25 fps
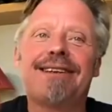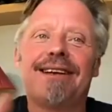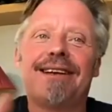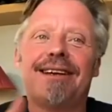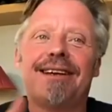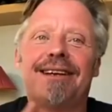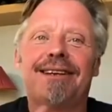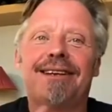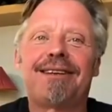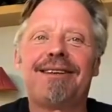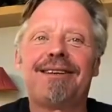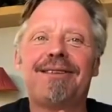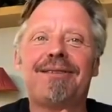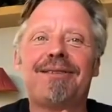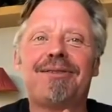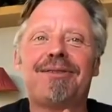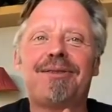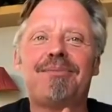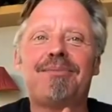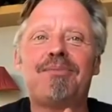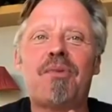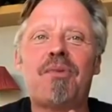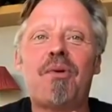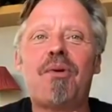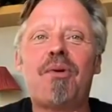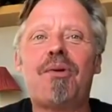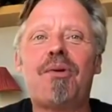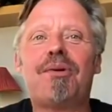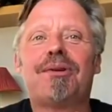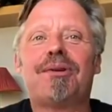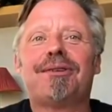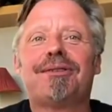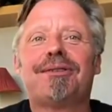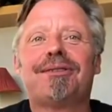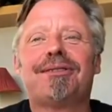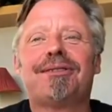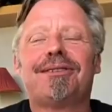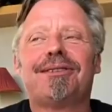you know, the more
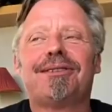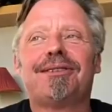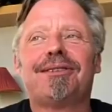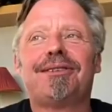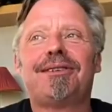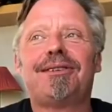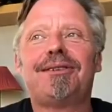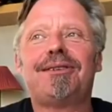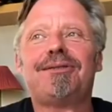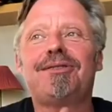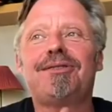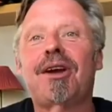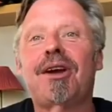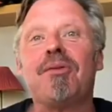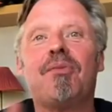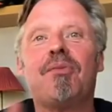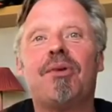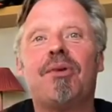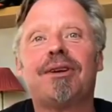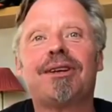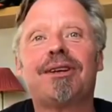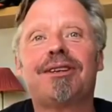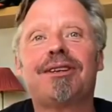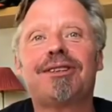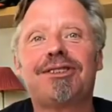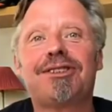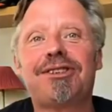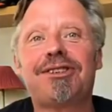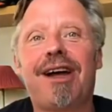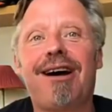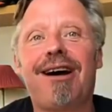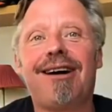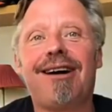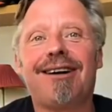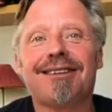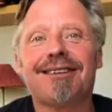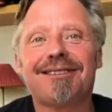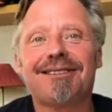you don't want to
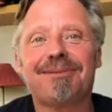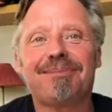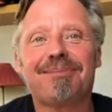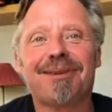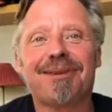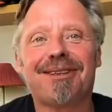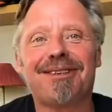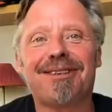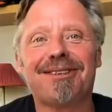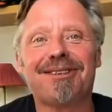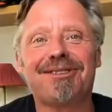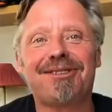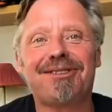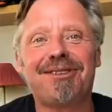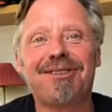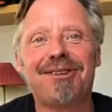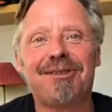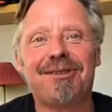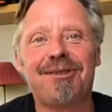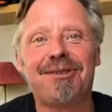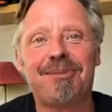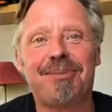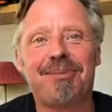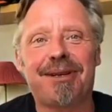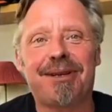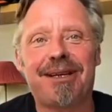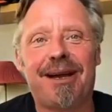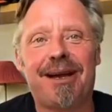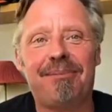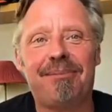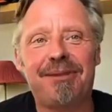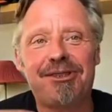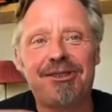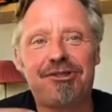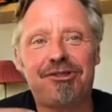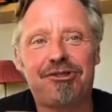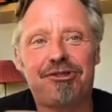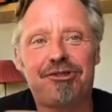start, because you know, you become
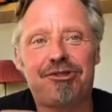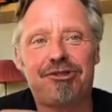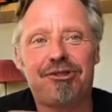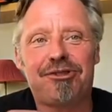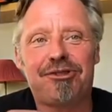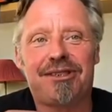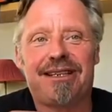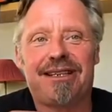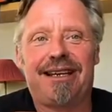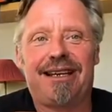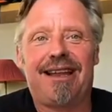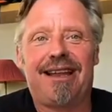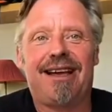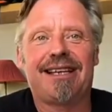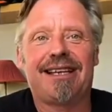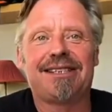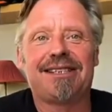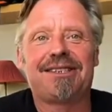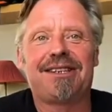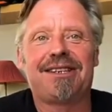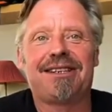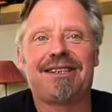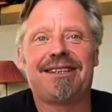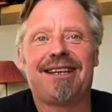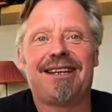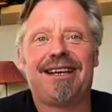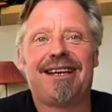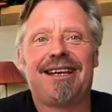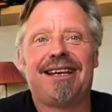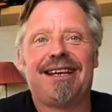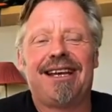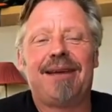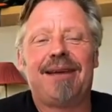institutionalized, and